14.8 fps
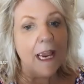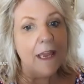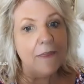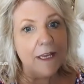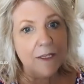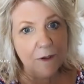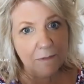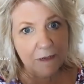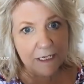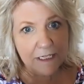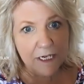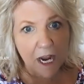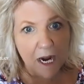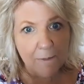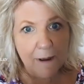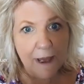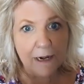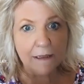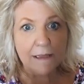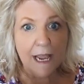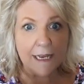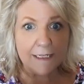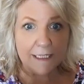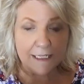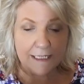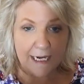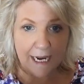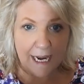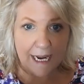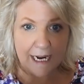And that's what I'm going to talk about a lot
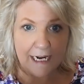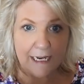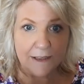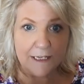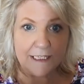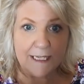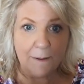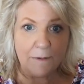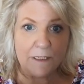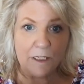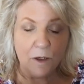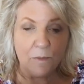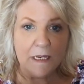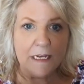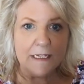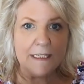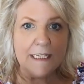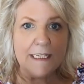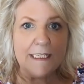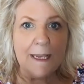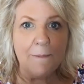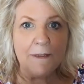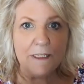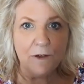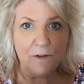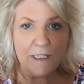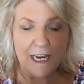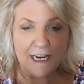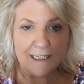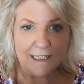today in this episode, because this episode
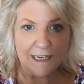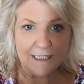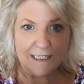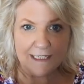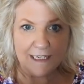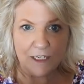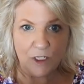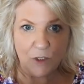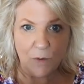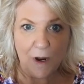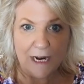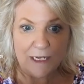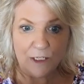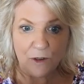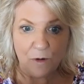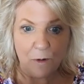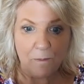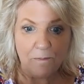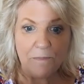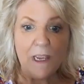takes us into high school.